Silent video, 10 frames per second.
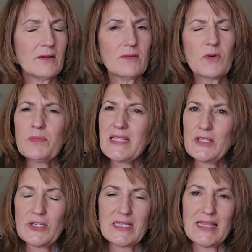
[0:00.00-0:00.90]
what was I
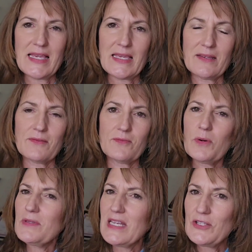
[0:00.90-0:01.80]
just thinking?
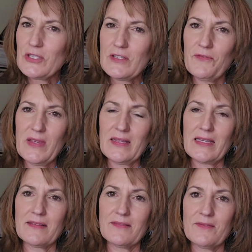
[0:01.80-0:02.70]
What was I just
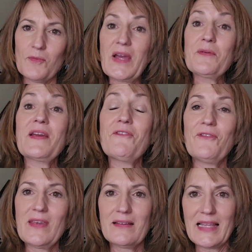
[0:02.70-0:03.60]
feeling? Why do I
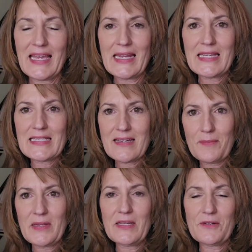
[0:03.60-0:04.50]
feel like I need to
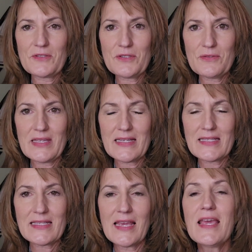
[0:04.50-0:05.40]
come in here and do
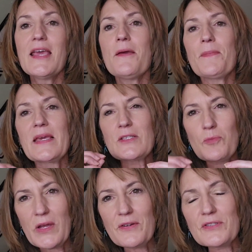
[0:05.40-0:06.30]
this? Because
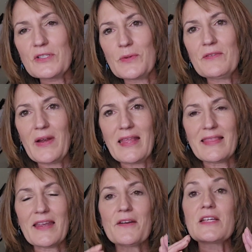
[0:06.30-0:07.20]
what you're doing right
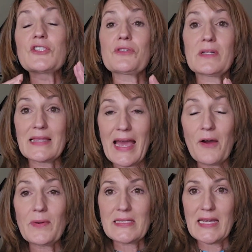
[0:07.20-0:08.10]
there is you're
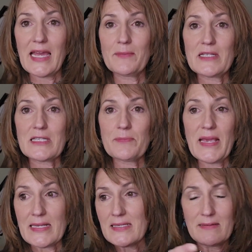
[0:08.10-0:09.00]
allowing time and
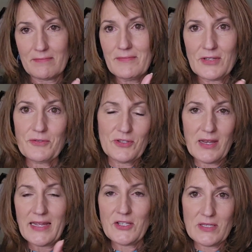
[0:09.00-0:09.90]
space, and
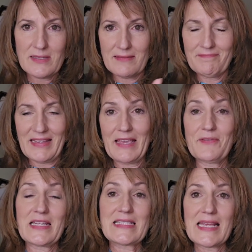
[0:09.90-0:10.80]
I just gave
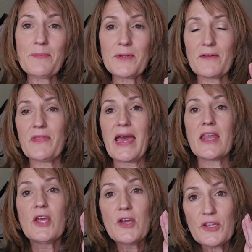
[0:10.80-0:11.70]
an example of that.
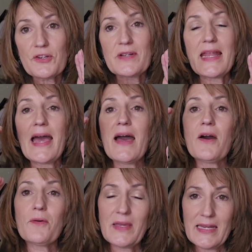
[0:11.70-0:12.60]
You're
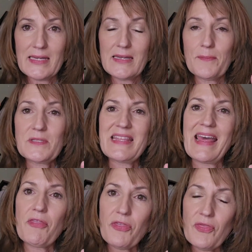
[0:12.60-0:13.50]
now getting up to
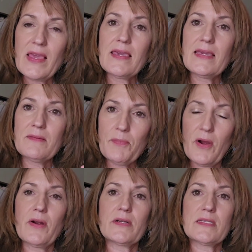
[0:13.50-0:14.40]
that thinking
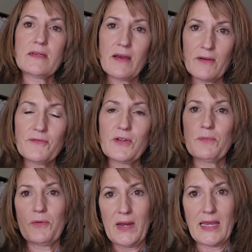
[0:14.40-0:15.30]
part of your
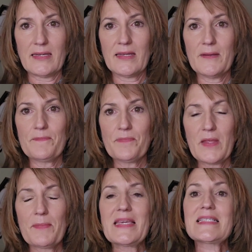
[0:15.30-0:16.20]
brain,
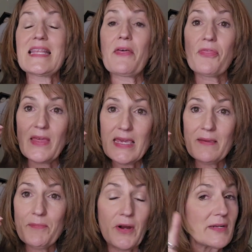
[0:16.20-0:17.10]
because that
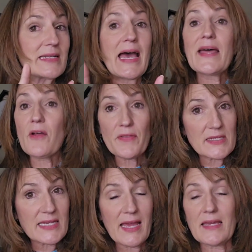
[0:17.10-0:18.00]
thinking part, not all the
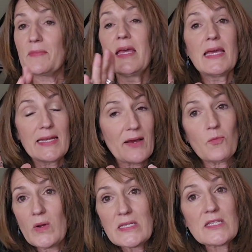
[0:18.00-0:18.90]
time. Now,
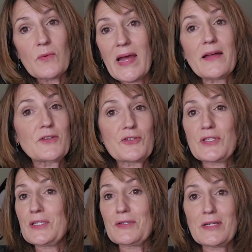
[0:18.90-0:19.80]
once in a while, you're
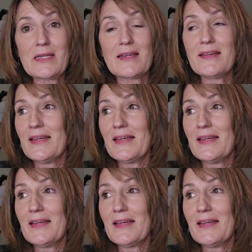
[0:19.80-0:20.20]
still going to,